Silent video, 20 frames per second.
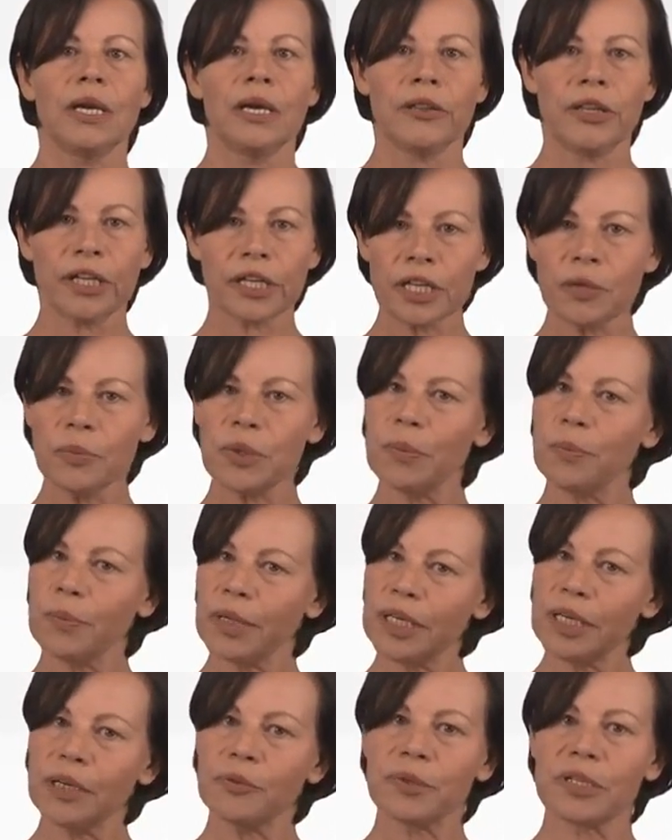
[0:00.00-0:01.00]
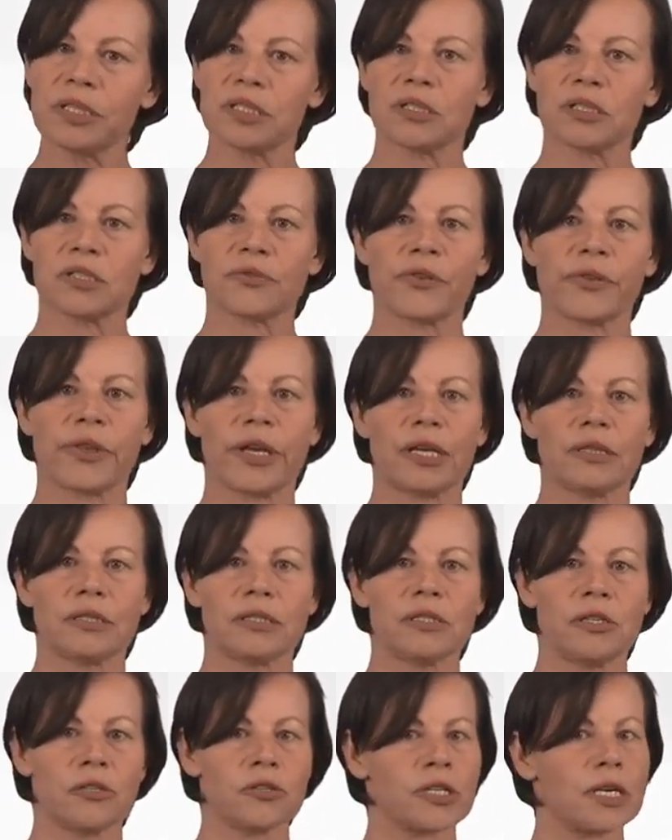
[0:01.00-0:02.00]
There can be many reasons for that,
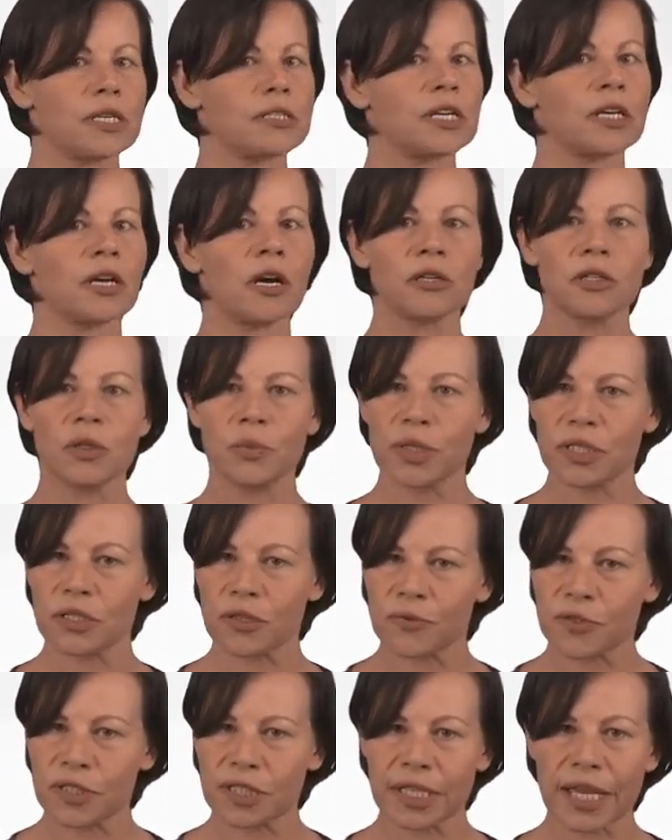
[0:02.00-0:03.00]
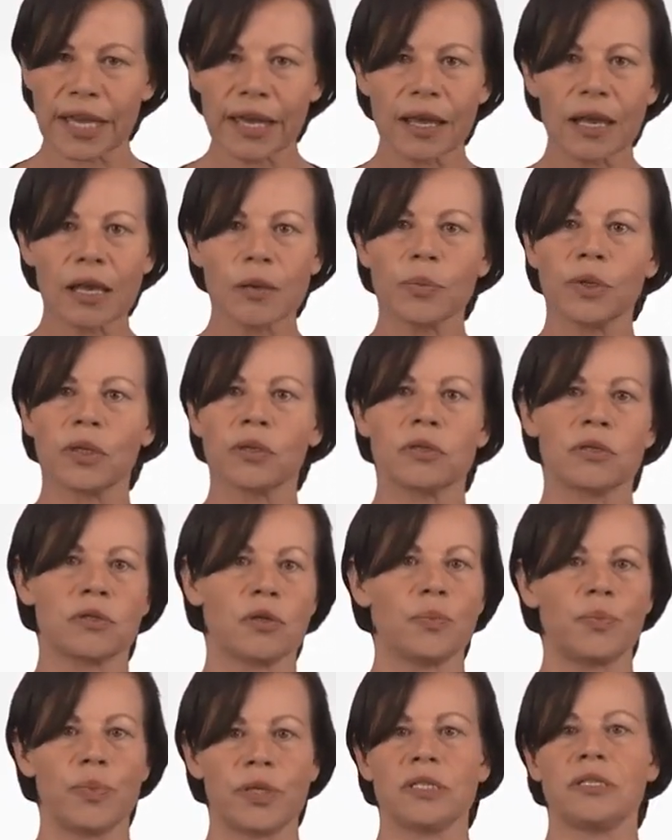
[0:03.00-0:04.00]
such as economies of scale because
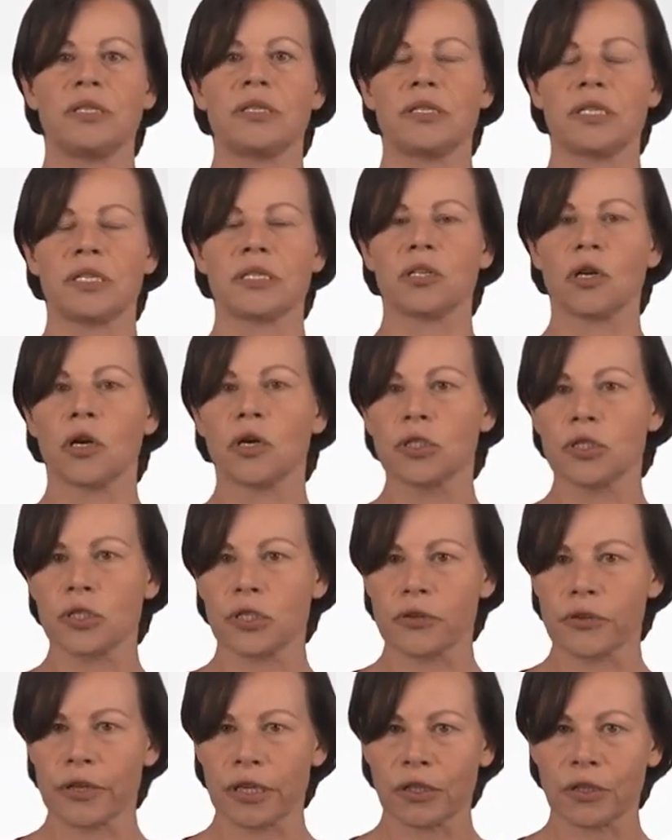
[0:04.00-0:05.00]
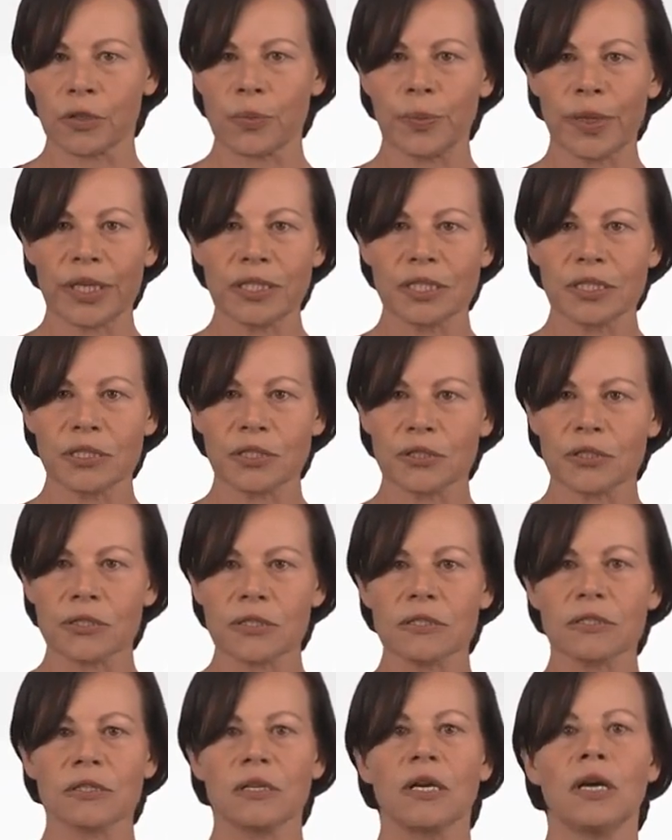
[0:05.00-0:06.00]
the business is larger than
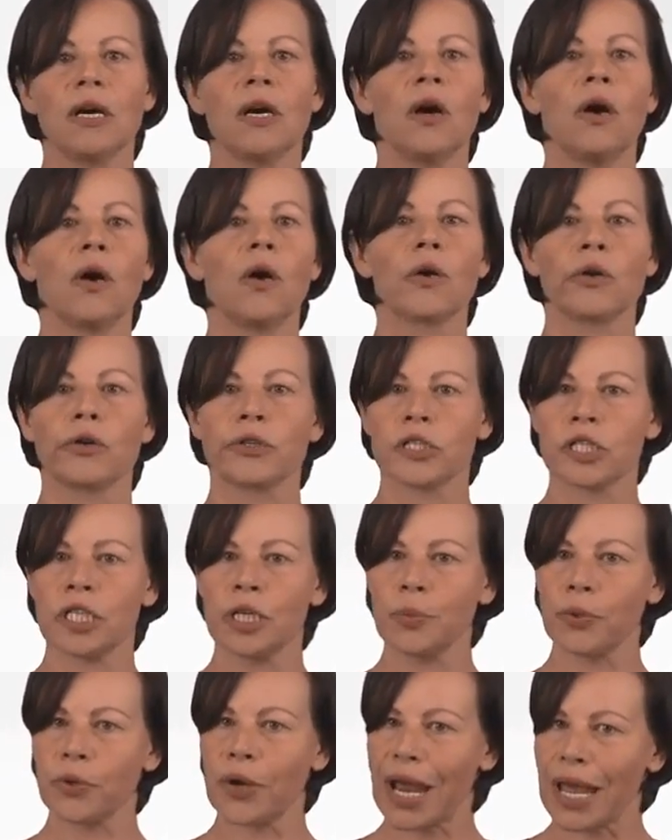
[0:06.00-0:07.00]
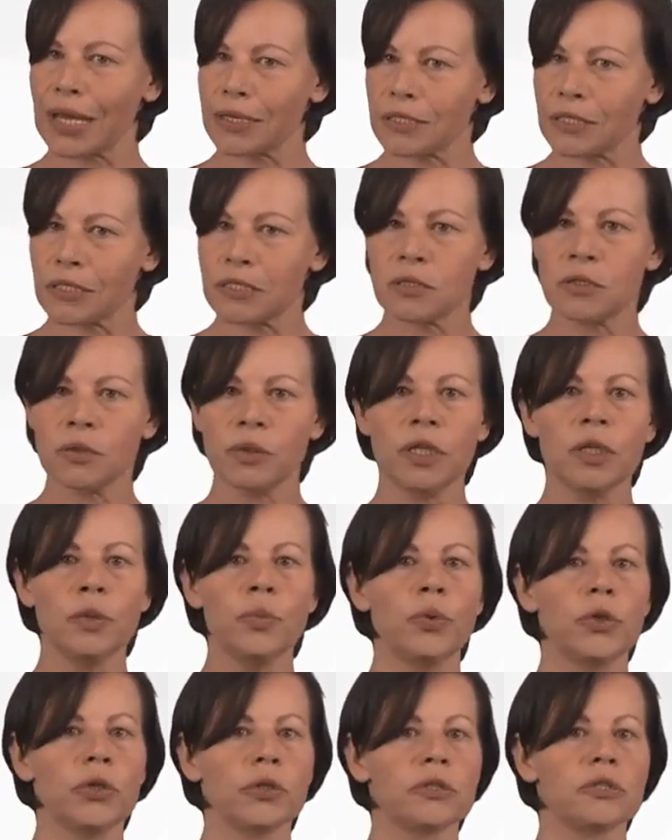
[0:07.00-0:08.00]
competitors, or a cheaper access to
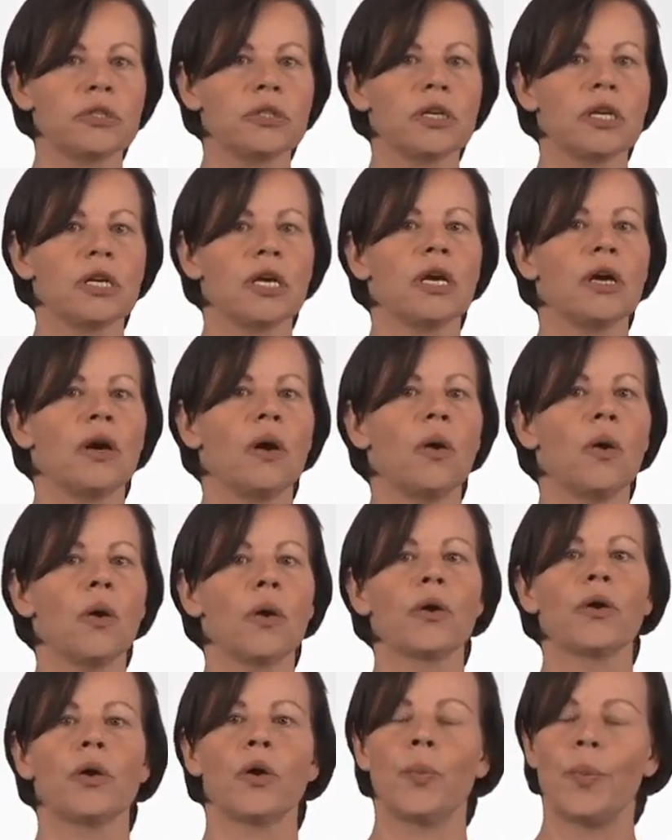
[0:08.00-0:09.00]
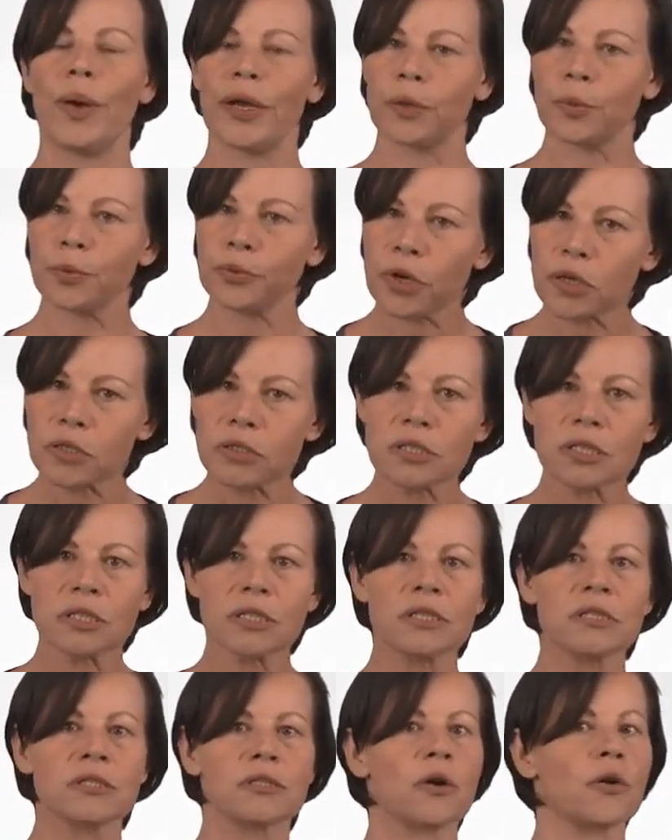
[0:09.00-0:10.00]
input, or a better process,